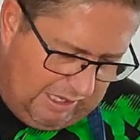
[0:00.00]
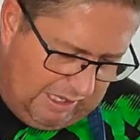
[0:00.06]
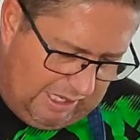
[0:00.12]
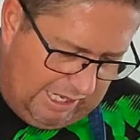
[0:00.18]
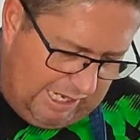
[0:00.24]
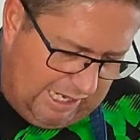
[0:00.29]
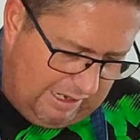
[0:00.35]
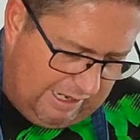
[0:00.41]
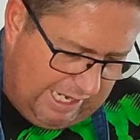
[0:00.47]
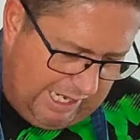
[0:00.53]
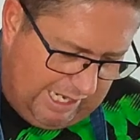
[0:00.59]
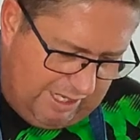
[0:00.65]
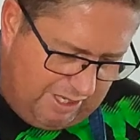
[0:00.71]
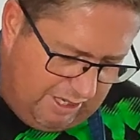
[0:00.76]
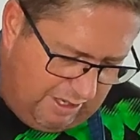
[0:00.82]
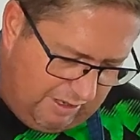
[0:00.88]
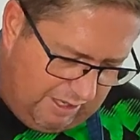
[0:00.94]
Now,
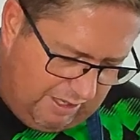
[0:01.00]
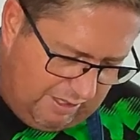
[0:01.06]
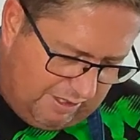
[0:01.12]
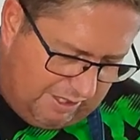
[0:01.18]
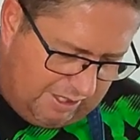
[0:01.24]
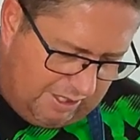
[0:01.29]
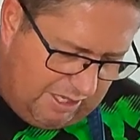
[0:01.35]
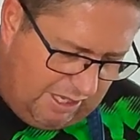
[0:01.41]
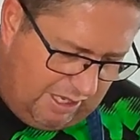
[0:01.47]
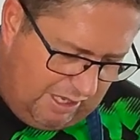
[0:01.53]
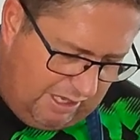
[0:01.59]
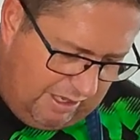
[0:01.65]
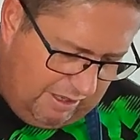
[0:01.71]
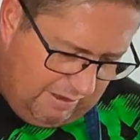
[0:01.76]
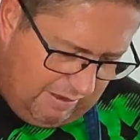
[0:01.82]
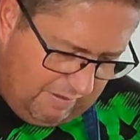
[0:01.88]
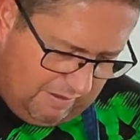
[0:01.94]
as you can see,
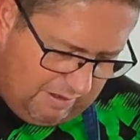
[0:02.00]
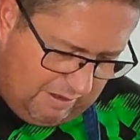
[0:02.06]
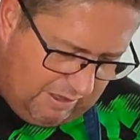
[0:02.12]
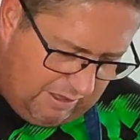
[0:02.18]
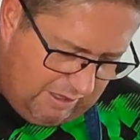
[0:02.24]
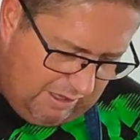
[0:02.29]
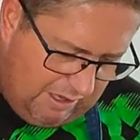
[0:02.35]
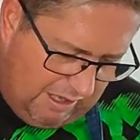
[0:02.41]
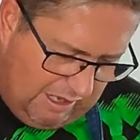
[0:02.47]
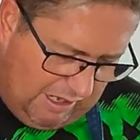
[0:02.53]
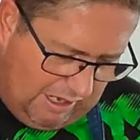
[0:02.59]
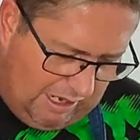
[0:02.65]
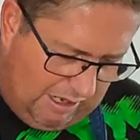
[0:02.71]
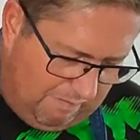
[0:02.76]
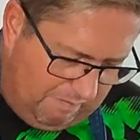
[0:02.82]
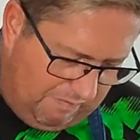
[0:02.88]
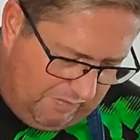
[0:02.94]

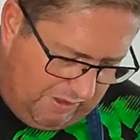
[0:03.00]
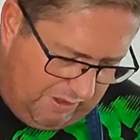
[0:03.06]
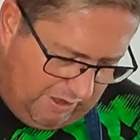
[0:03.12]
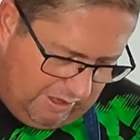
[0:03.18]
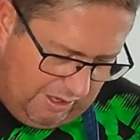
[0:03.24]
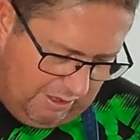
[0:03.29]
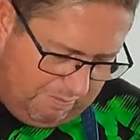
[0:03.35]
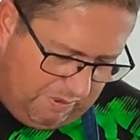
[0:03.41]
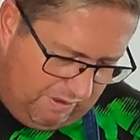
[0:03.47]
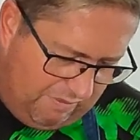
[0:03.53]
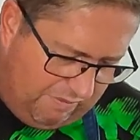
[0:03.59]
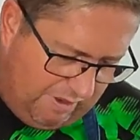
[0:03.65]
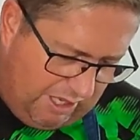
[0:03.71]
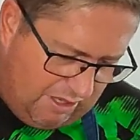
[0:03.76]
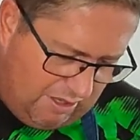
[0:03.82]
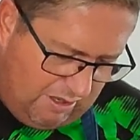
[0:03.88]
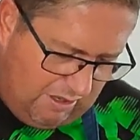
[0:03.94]
I'm not a
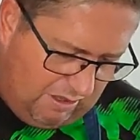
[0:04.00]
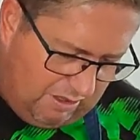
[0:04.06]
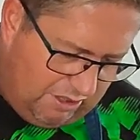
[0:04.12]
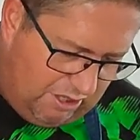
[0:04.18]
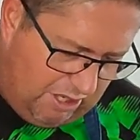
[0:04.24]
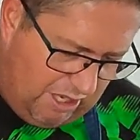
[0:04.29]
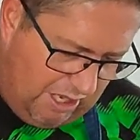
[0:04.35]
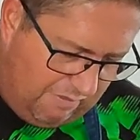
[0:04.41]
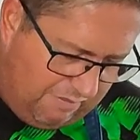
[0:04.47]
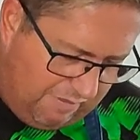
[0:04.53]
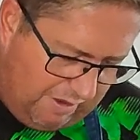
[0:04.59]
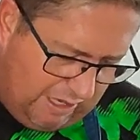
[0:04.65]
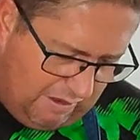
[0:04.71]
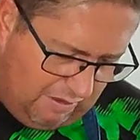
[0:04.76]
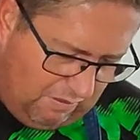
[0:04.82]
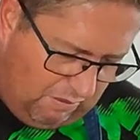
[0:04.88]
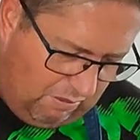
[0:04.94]
professional chef
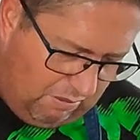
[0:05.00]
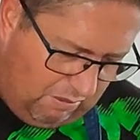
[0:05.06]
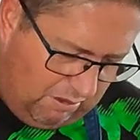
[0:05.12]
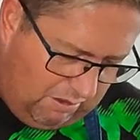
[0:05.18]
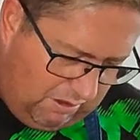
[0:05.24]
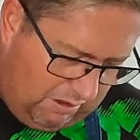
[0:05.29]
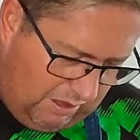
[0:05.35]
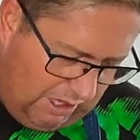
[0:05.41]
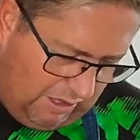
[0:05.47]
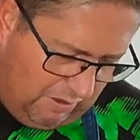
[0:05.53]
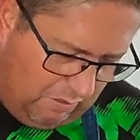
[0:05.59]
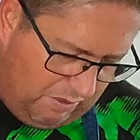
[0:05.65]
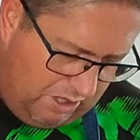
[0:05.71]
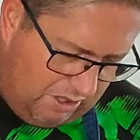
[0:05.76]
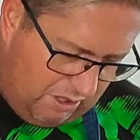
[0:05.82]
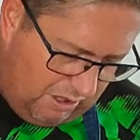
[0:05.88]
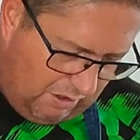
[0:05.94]
at all. I
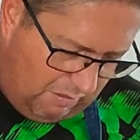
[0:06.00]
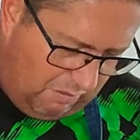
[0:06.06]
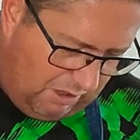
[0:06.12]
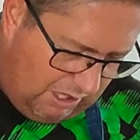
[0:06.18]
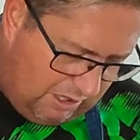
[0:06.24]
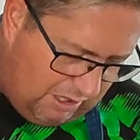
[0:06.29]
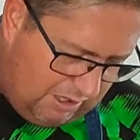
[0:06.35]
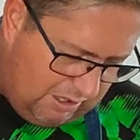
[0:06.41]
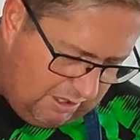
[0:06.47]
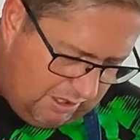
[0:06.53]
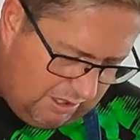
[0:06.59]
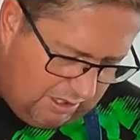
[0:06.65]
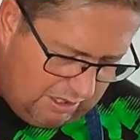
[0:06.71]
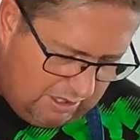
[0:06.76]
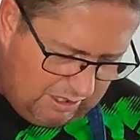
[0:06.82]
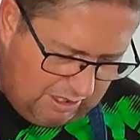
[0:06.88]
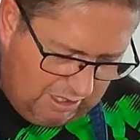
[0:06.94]
wish I was.
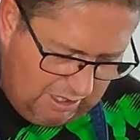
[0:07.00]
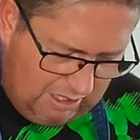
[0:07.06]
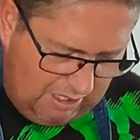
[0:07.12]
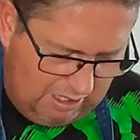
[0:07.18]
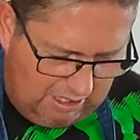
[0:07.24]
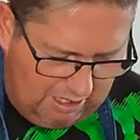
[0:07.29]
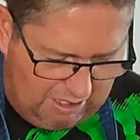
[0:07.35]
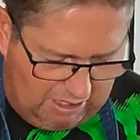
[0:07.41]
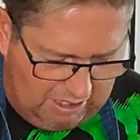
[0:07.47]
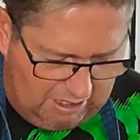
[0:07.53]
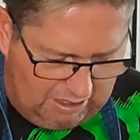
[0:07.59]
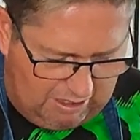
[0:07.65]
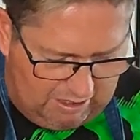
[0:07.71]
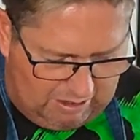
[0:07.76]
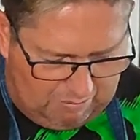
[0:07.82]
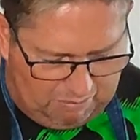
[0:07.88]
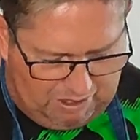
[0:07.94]

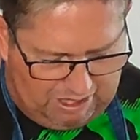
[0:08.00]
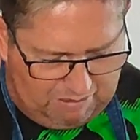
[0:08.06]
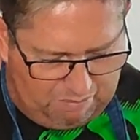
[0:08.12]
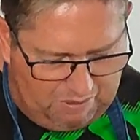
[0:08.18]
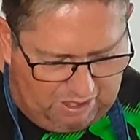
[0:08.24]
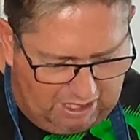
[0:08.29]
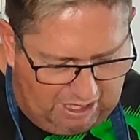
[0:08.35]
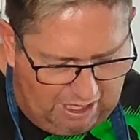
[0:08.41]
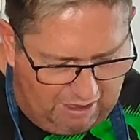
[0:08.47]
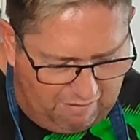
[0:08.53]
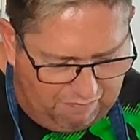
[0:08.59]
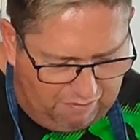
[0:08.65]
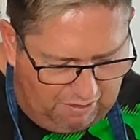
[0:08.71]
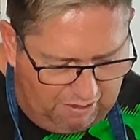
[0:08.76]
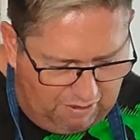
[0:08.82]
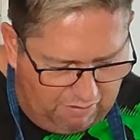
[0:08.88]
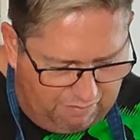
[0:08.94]
But be
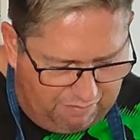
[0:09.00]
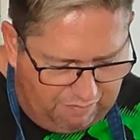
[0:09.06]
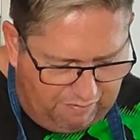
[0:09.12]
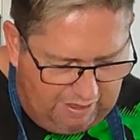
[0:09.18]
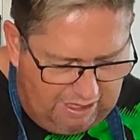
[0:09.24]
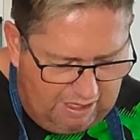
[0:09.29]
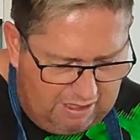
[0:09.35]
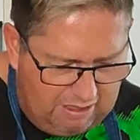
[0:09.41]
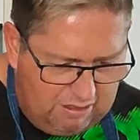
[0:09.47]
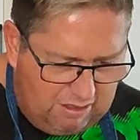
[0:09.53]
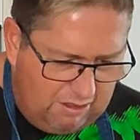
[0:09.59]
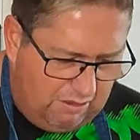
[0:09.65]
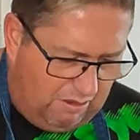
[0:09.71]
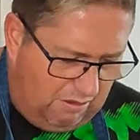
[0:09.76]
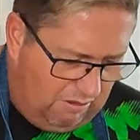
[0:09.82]
careful your fingers.